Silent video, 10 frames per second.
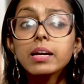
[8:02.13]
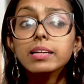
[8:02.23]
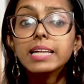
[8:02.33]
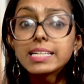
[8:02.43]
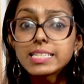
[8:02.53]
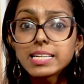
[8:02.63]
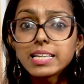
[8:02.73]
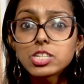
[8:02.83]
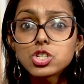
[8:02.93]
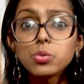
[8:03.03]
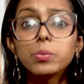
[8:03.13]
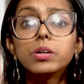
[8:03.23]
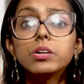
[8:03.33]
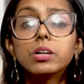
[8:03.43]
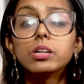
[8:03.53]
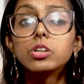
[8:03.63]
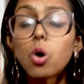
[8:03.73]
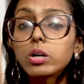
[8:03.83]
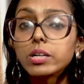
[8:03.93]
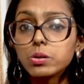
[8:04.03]
Let's say that you were
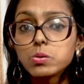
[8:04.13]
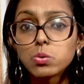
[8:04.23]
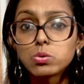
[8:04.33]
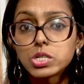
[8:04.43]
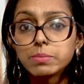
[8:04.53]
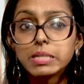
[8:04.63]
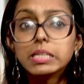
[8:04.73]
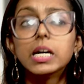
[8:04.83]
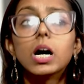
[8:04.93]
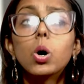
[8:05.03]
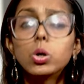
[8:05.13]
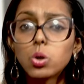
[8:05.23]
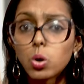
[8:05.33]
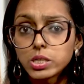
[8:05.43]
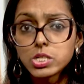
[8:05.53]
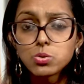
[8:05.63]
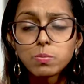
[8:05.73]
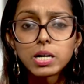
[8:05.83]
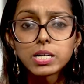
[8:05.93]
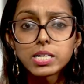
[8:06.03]
not into social media or not into
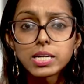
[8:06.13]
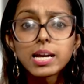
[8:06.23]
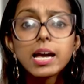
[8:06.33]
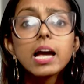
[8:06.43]
marketing.